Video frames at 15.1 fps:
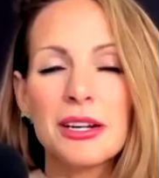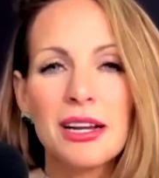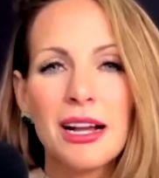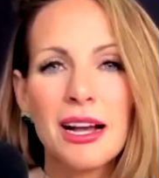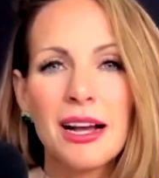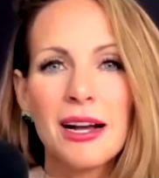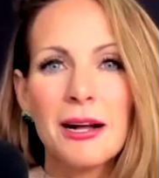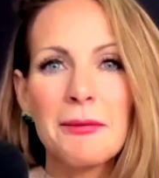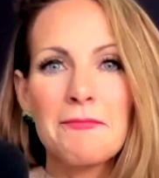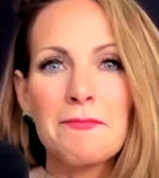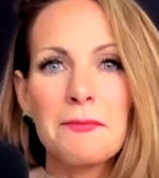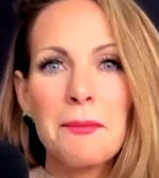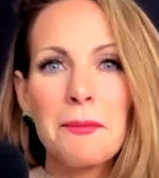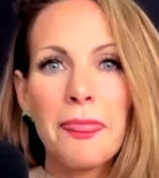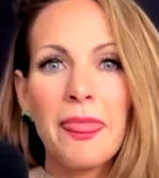I
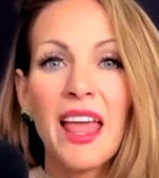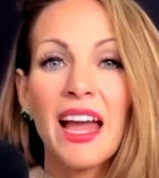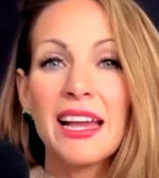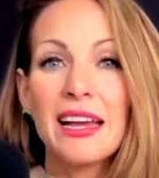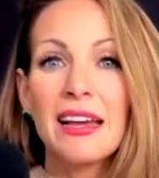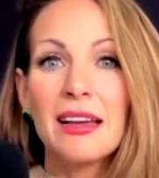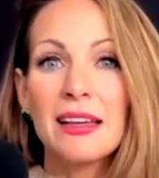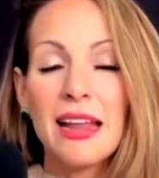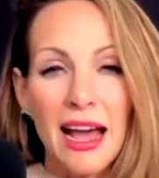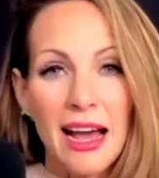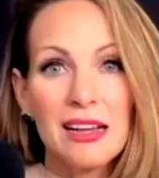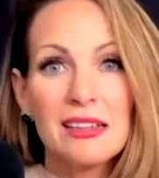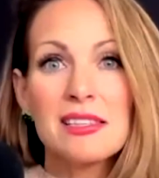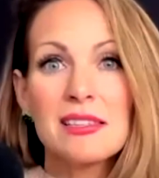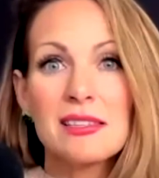had
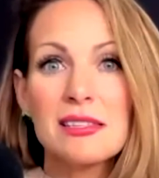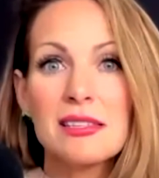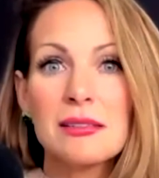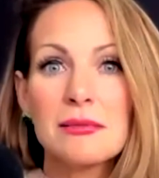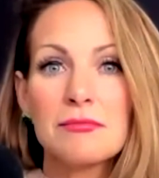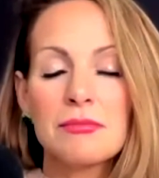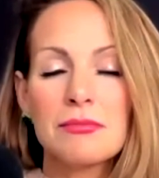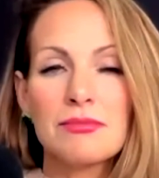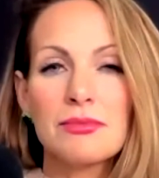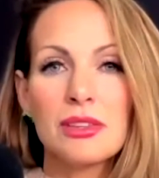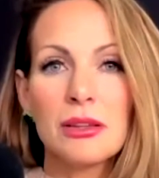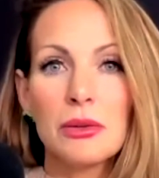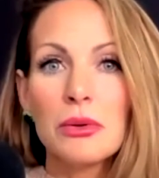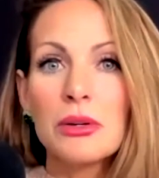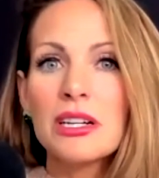asked the
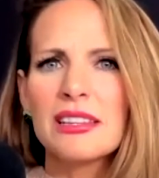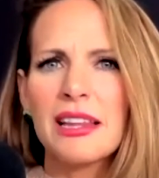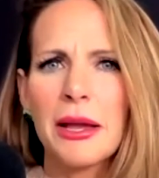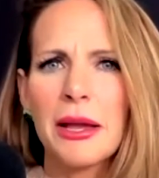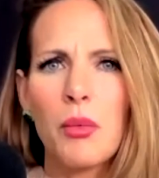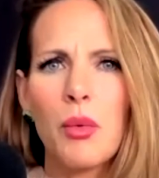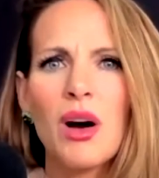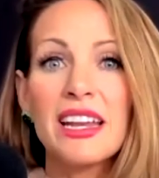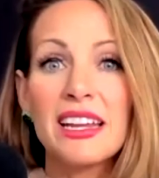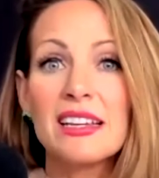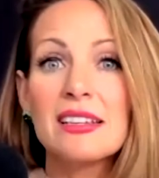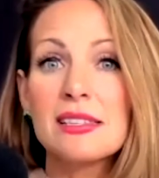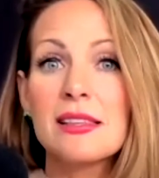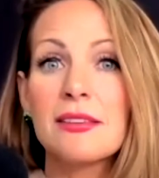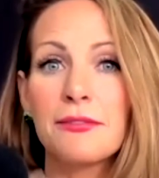Lord, like, what
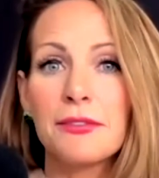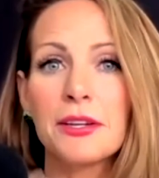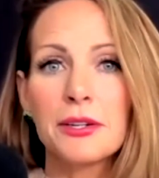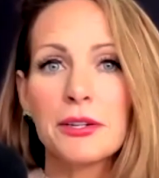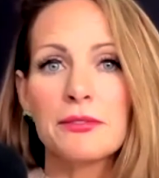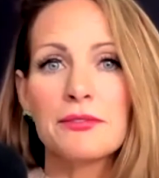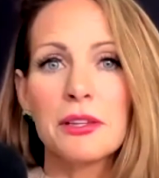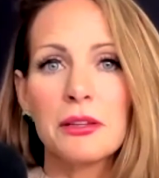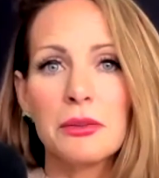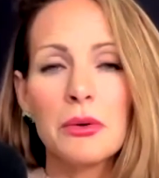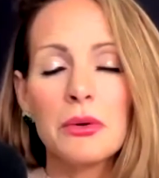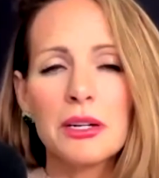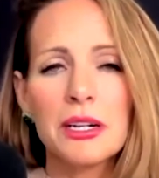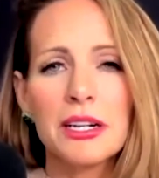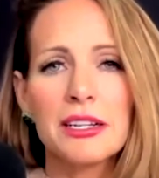is the fear of the
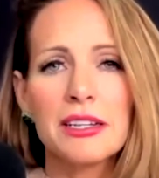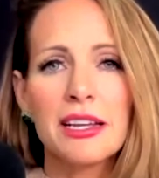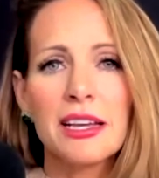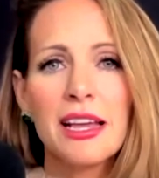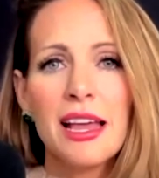Lord?